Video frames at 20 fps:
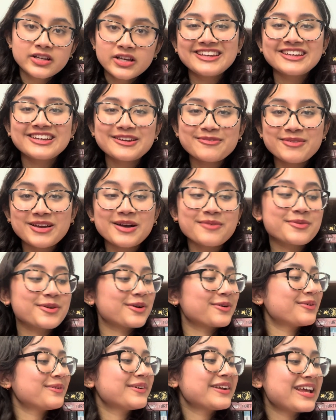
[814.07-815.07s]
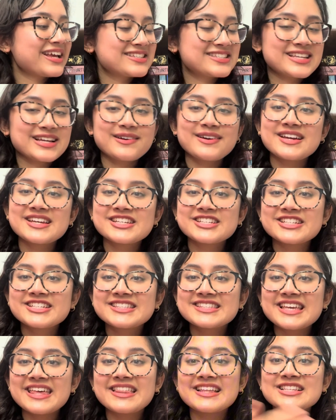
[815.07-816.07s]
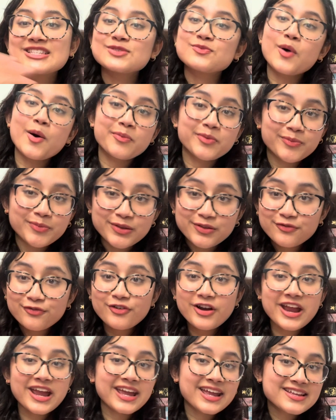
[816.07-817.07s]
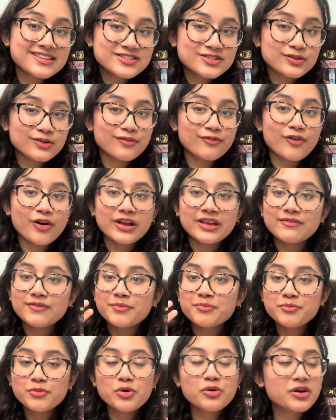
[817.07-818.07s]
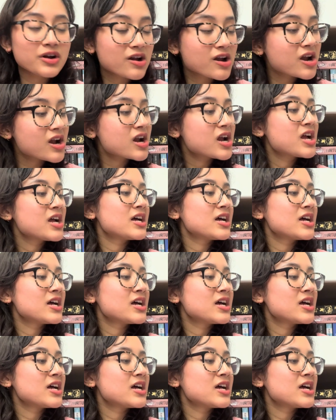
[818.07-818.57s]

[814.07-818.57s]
You can make up your own essay questions and then swap them with friends so you've got even more.